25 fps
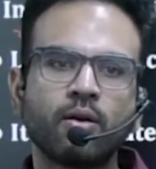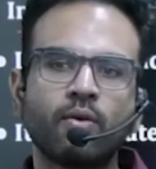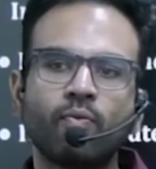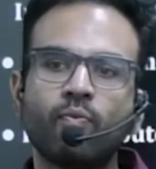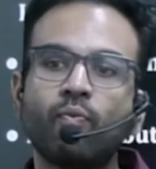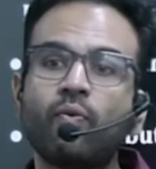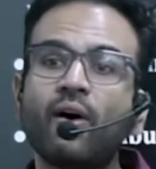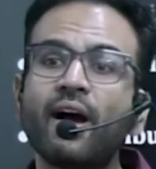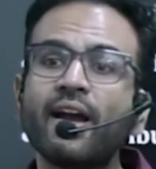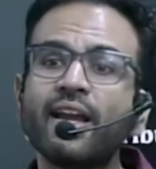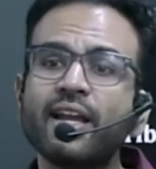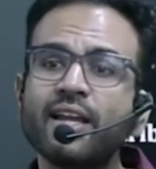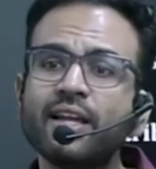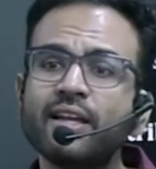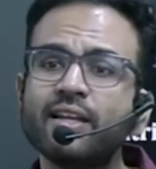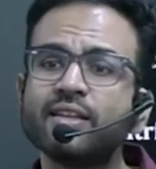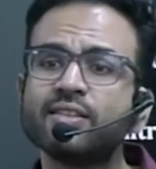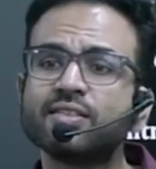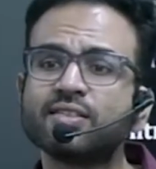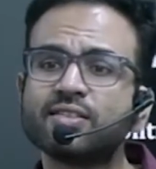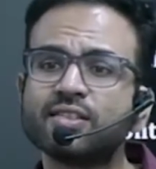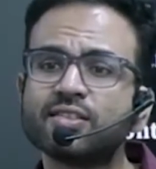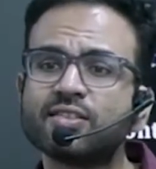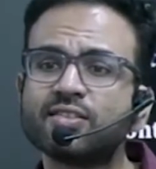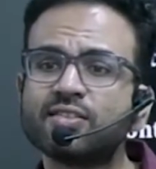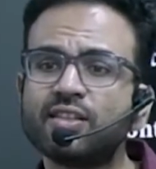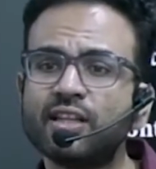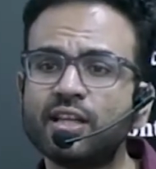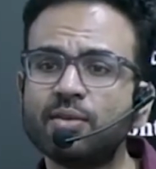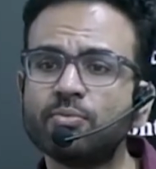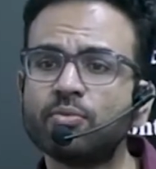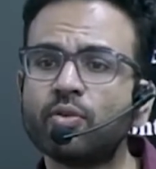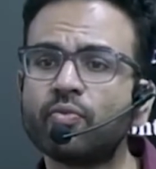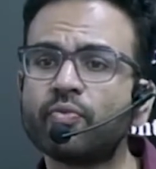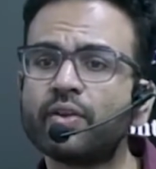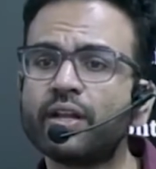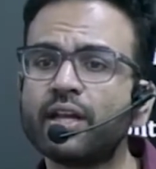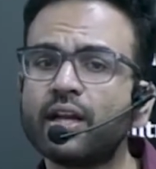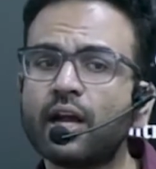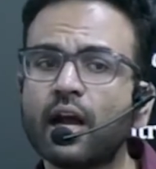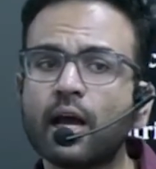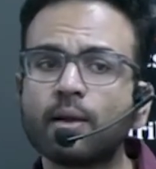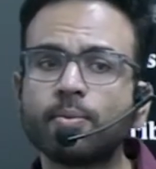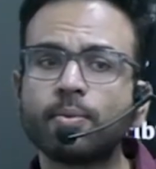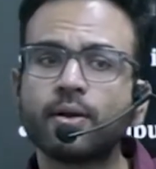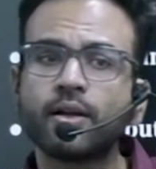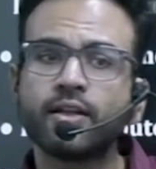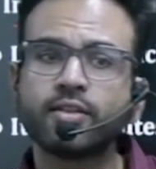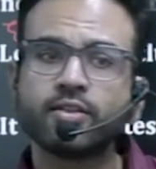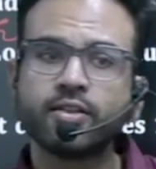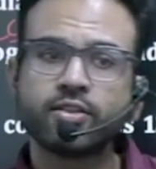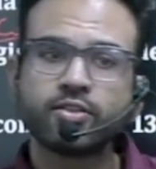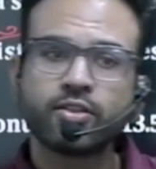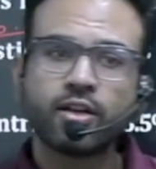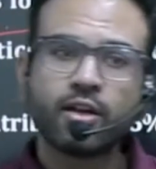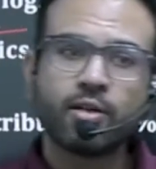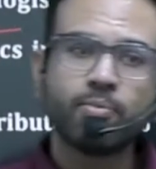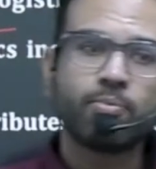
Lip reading: Why is this theme of decarbonization